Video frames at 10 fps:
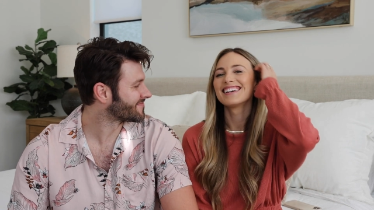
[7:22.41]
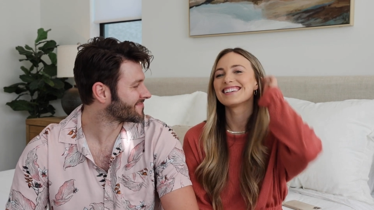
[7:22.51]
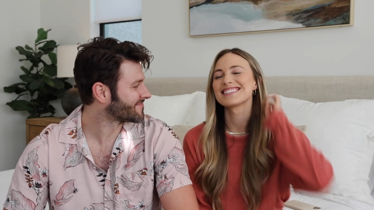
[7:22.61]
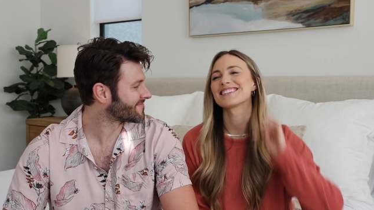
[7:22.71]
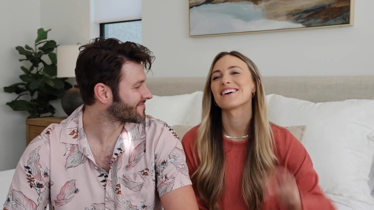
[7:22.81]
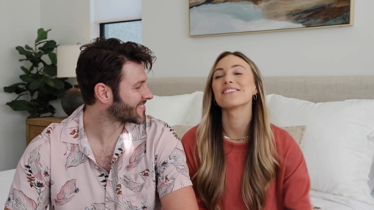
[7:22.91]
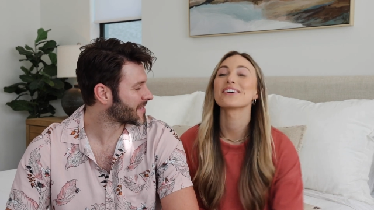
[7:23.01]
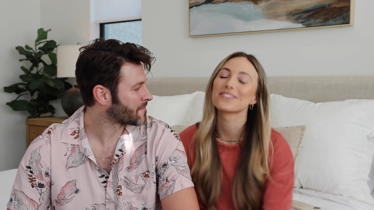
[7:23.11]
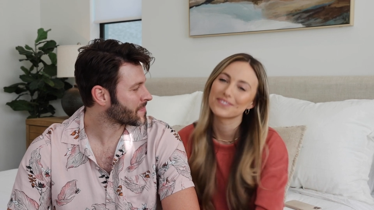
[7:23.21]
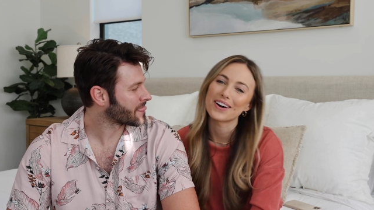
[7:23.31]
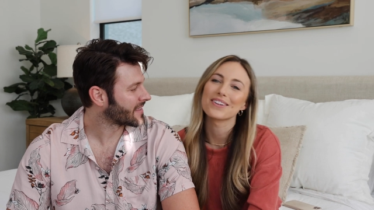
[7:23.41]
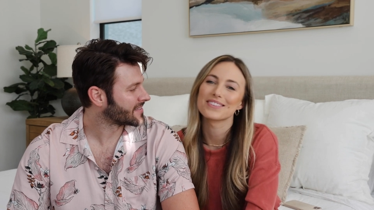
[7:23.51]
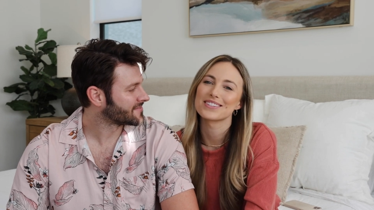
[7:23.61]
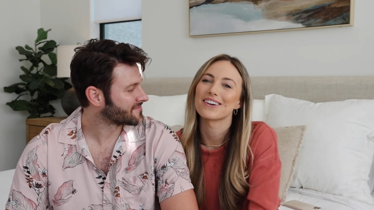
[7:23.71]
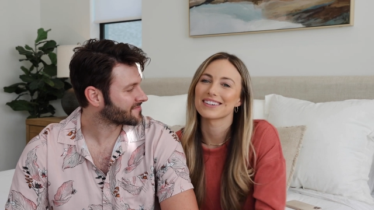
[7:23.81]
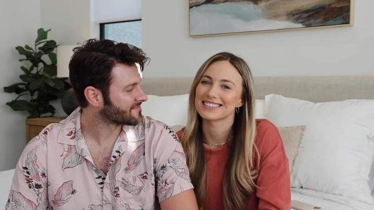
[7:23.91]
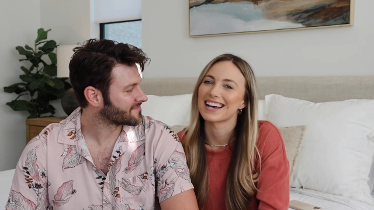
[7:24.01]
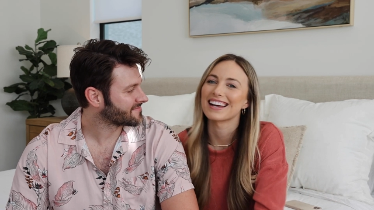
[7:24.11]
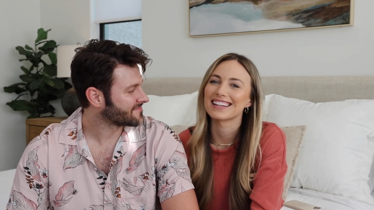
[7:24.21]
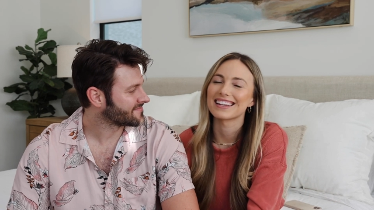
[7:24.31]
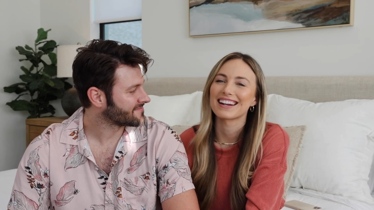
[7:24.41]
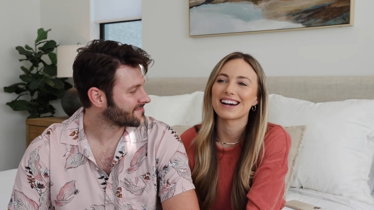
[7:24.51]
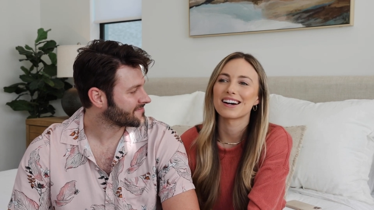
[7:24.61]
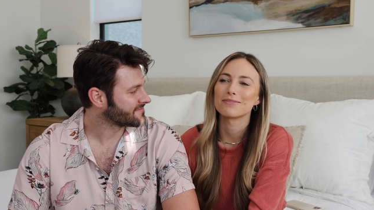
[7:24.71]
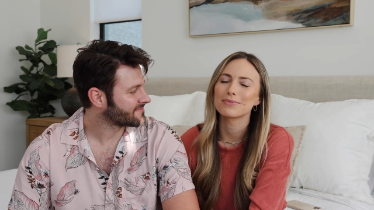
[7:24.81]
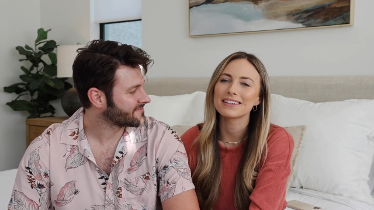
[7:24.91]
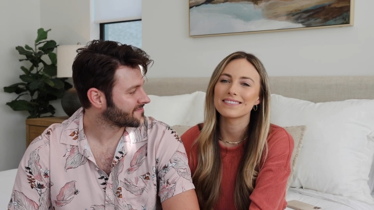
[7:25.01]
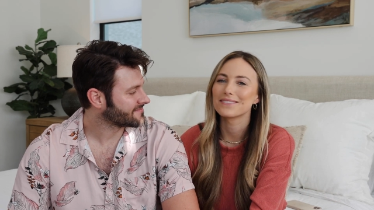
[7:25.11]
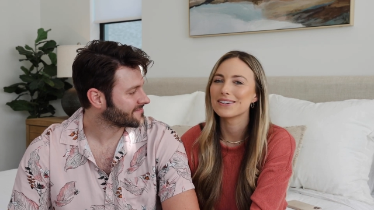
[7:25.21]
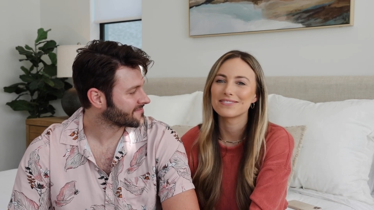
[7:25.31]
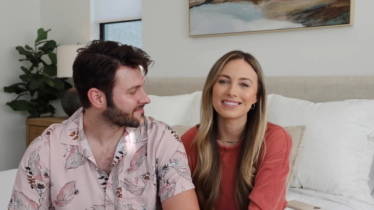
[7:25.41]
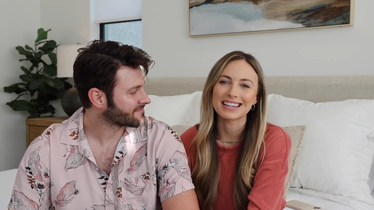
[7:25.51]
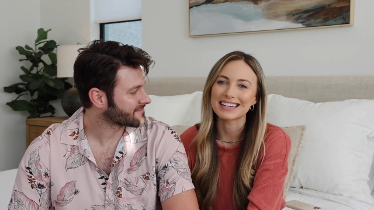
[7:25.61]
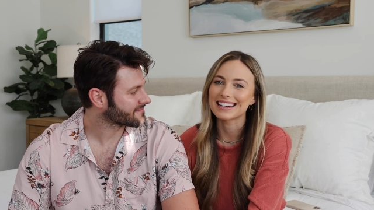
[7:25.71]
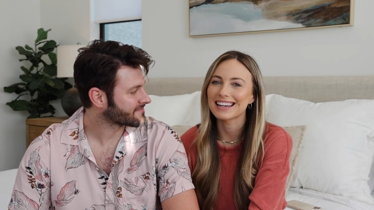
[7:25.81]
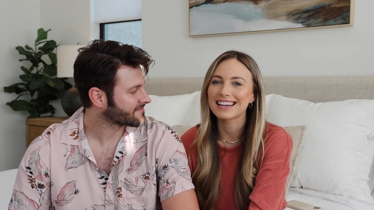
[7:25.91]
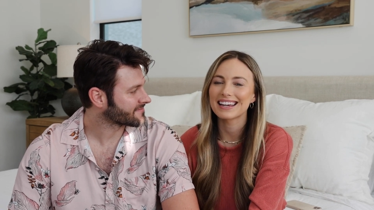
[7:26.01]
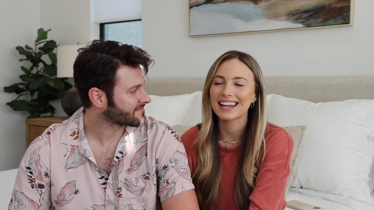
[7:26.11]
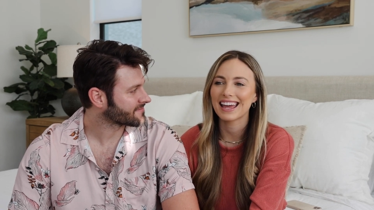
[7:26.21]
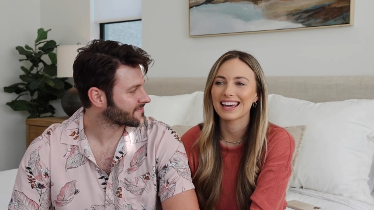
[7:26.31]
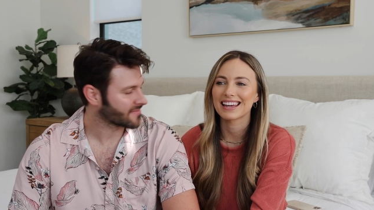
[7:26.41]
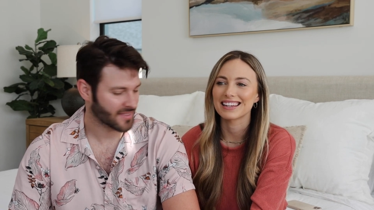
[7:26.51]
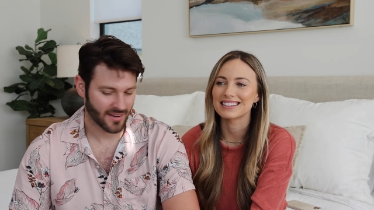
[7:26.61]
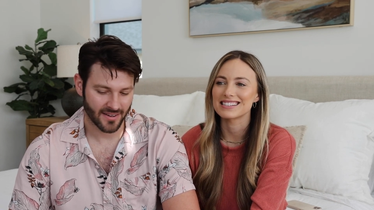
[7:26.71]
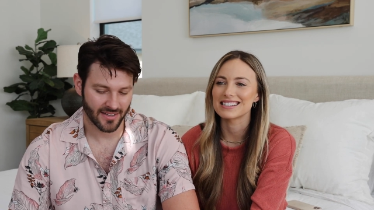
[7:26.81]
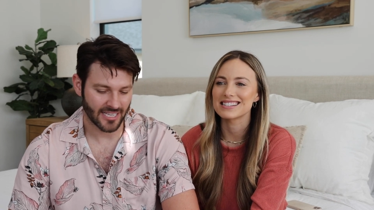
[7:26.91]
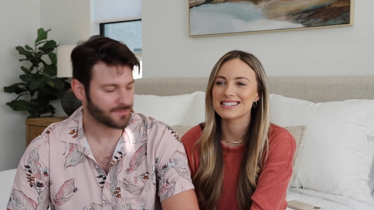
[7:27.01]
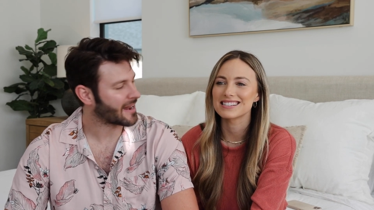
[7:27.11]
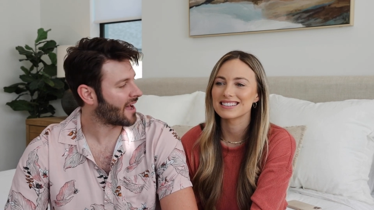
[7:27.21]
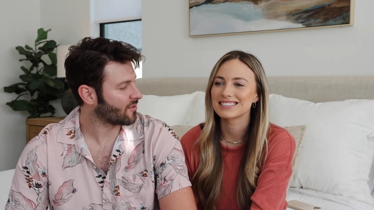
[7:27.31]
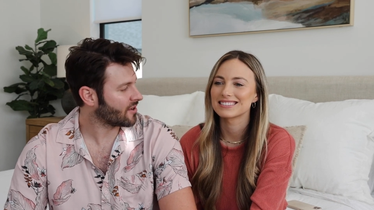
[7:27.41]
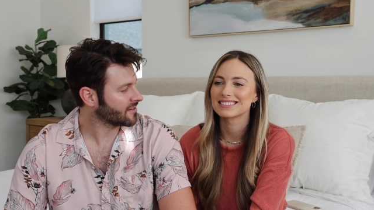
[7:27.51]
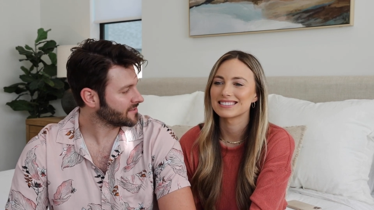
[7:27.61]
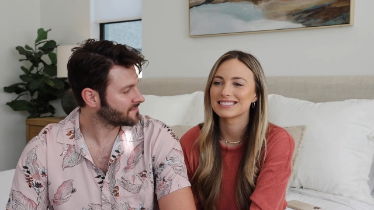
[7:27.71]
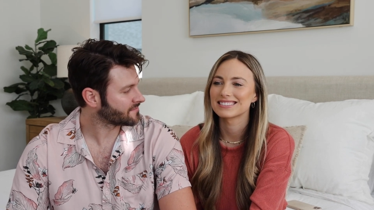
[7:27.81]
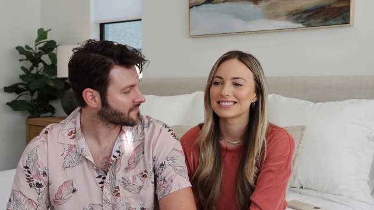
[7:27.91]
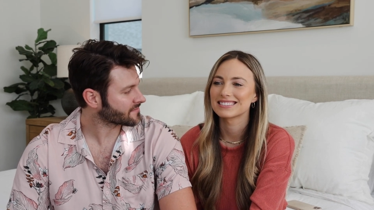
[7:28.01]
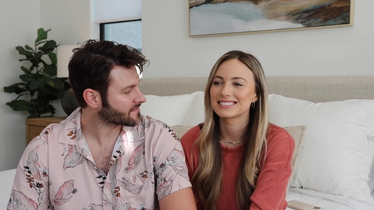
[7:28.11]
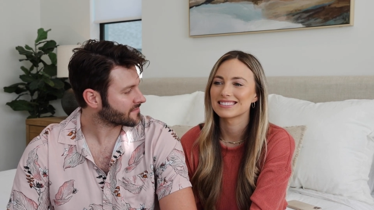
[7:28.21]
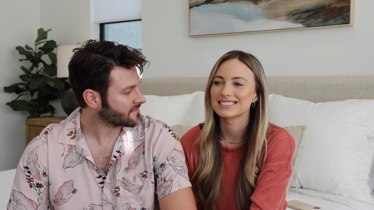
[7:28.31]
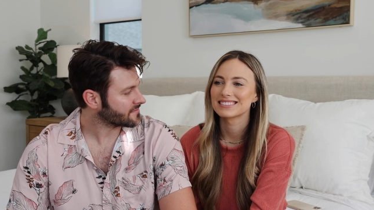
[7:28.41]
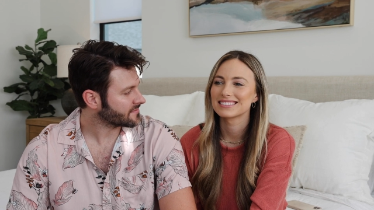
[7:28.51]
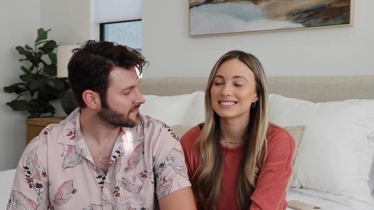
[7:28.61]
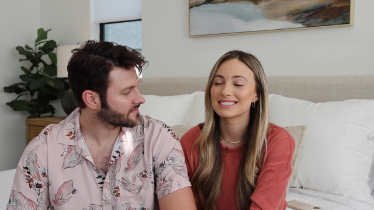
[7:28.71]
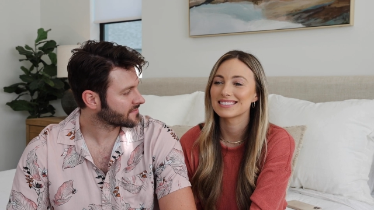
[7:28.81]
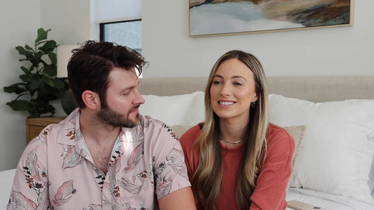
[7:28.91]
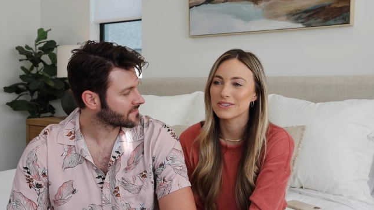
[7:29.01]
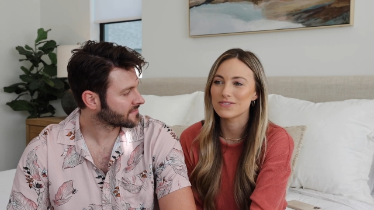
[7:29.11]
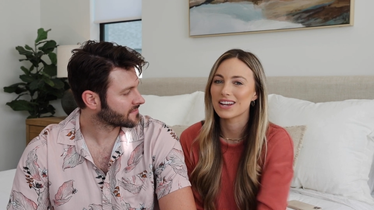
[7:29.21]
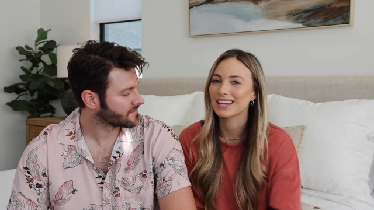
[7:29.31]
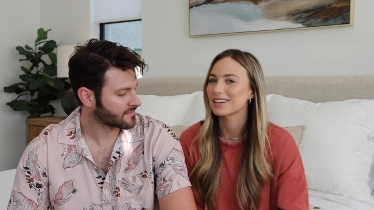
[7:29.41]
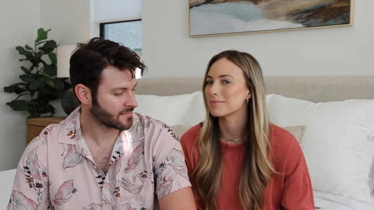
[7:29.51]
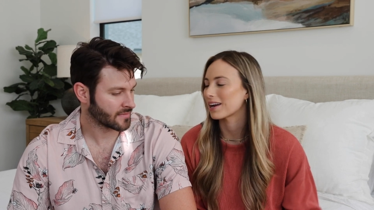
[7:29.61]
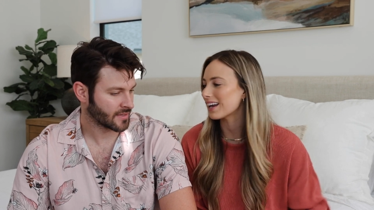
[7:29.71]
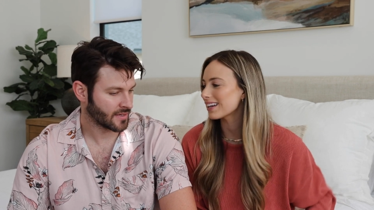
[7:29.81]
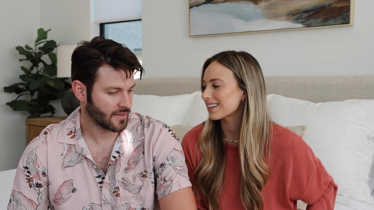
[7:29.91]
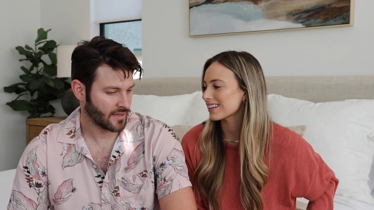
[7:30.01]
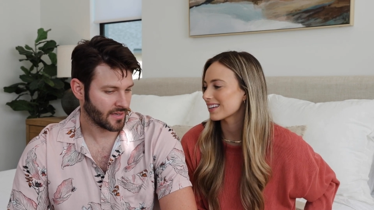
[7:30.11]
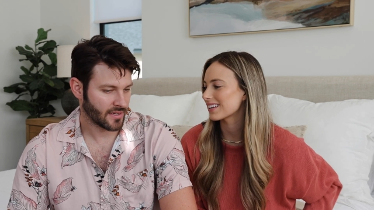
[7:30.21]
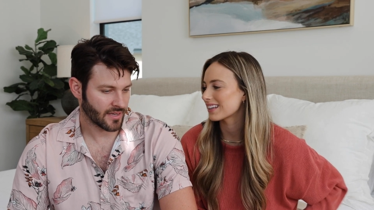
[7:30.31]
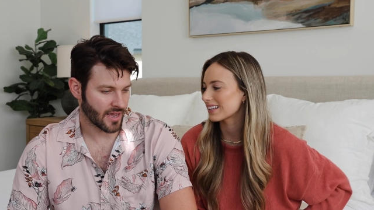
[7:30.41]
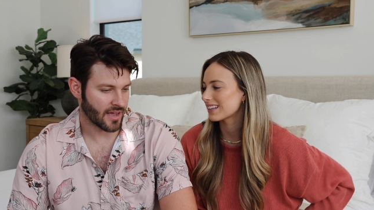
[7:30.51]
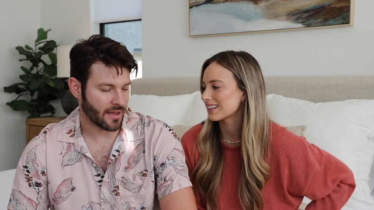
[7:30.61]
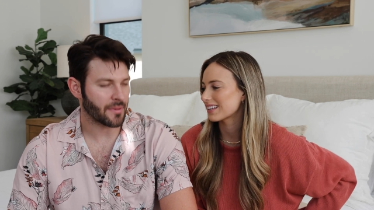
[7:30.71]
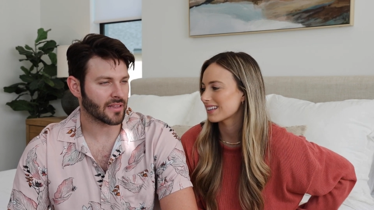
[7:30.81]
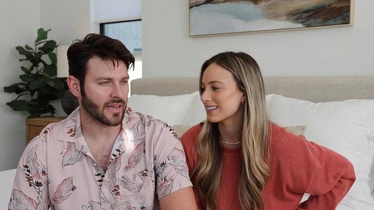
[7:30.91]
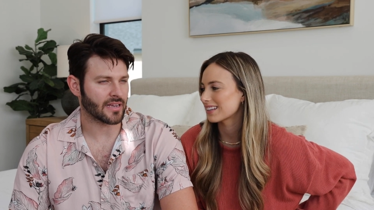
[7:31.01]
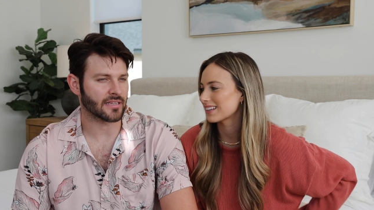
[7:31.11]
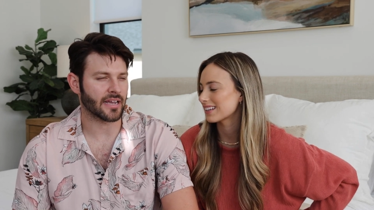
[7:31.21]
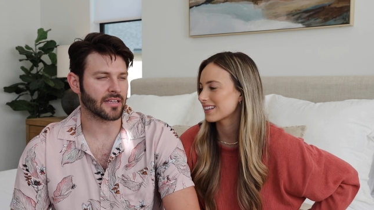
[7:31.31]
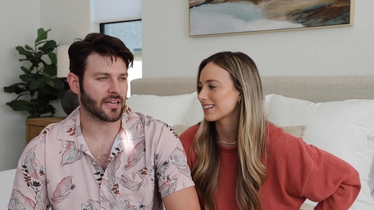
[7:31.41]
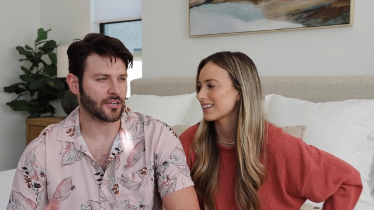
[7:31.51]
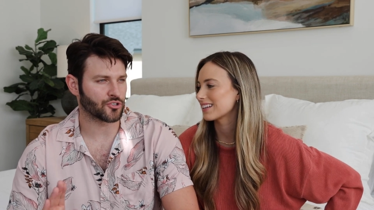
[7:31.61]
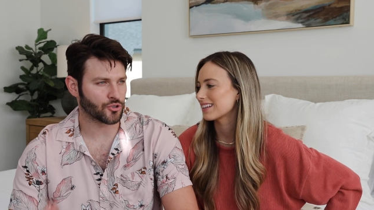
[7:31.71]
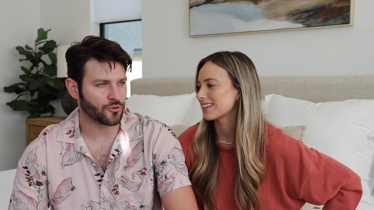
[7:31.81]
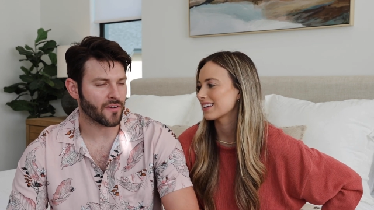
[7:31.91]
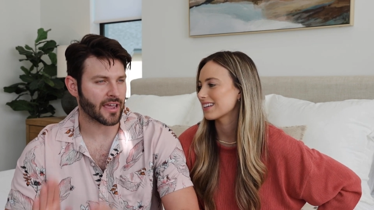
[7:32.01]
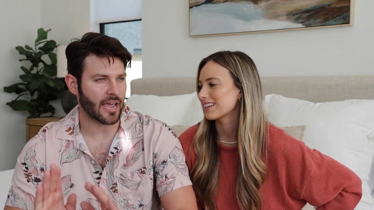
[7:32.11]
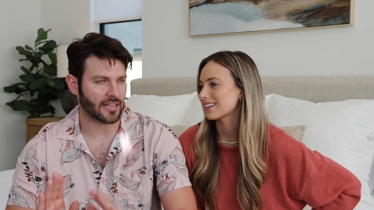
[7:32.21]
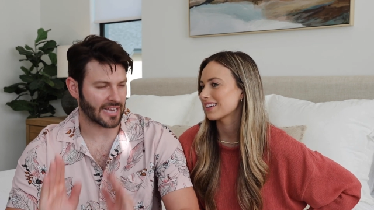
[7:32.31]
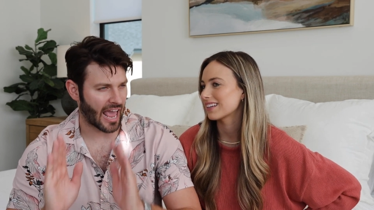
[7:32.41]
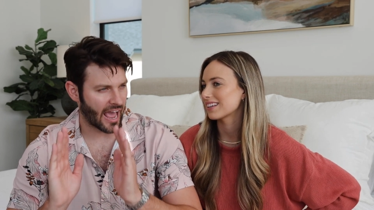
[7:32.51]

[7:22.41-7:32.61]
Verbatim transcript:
Speaker 1: He said, "We're both so excited. Um, we we've needed it, and
Speaker 2: it's been how long?
Speaker 1: since we've taken a break.
Speaker 2: Yeah, I mean like like like a true vacation, like an